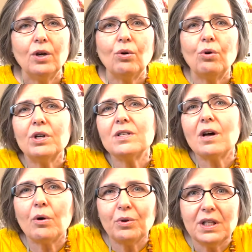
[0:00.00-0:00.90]

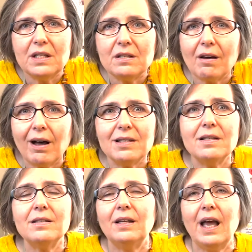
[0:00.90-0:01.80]
Cortisol release
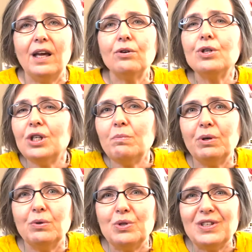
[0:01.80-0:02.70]
causes an energy
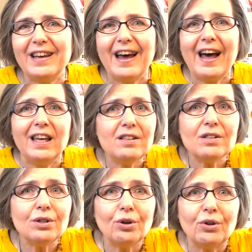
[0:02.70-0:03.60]
boost, heightened
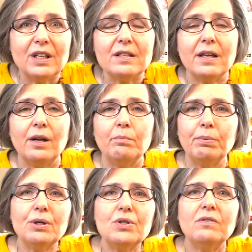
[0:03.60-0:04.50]
alertness, and a
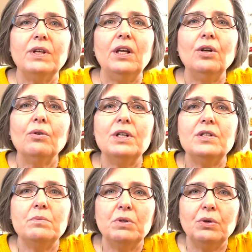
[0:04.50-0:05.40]
burst of increased
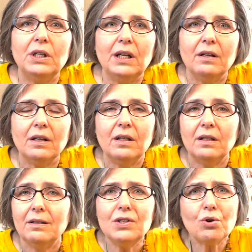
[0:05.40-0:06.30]
immunity.
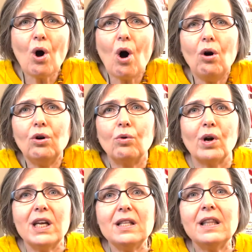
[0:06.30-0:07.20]
These are all
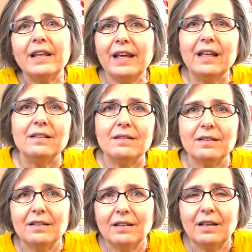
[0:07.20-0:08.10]
great things.
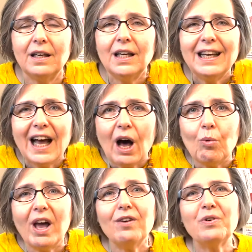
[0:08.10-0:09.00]

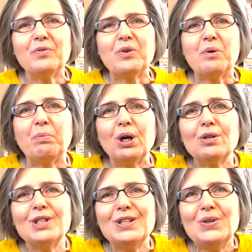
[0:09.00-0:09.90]
However, for the
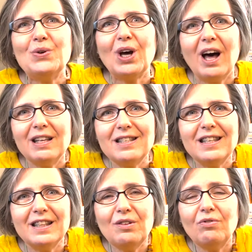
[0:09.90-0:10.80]
person who
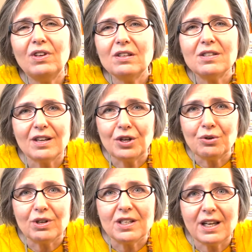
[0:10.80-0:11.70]
constantly feels
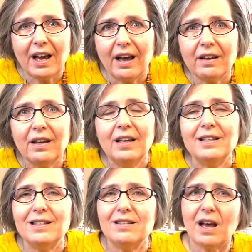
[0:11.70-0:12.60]
under attack,
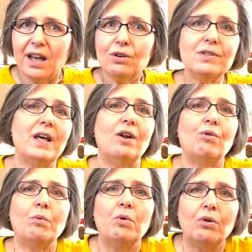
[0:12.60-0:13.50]
desires that
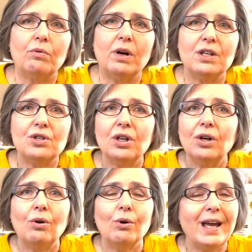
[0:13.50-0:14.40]
hormonal rush,
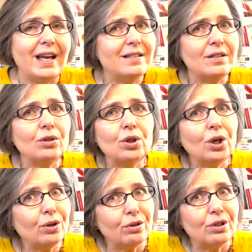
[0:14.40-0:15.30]
or hasn't
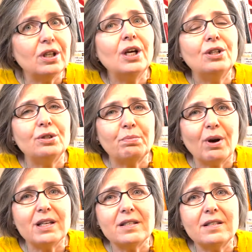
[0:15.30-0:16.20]
learned to
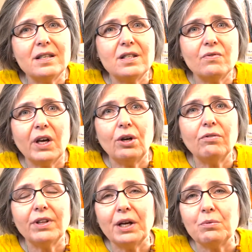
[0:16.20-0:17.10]
process this fight or
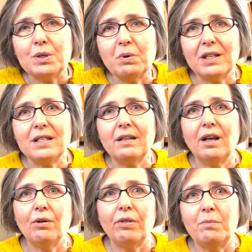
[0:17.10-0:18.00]
flight response in a
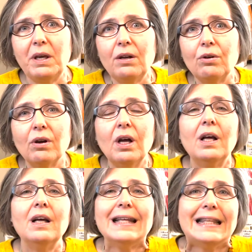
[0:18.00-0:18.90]
healthy manner,
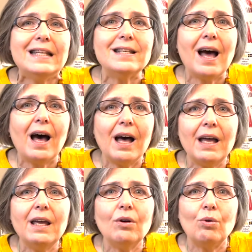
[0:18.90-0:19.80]
these
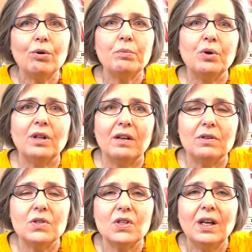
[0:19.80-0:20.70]
high hormone
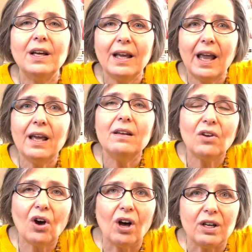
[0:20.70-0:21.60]
levels can
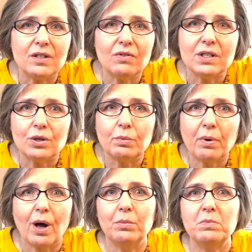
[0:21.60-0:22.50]
cause physical
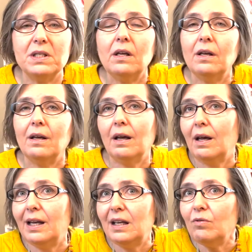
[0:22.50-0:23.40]
problems
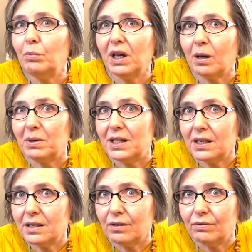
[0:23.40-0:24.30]
and even become
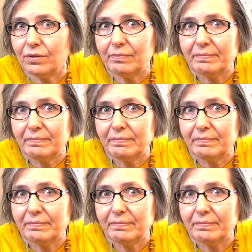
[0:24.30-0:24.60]
addictive.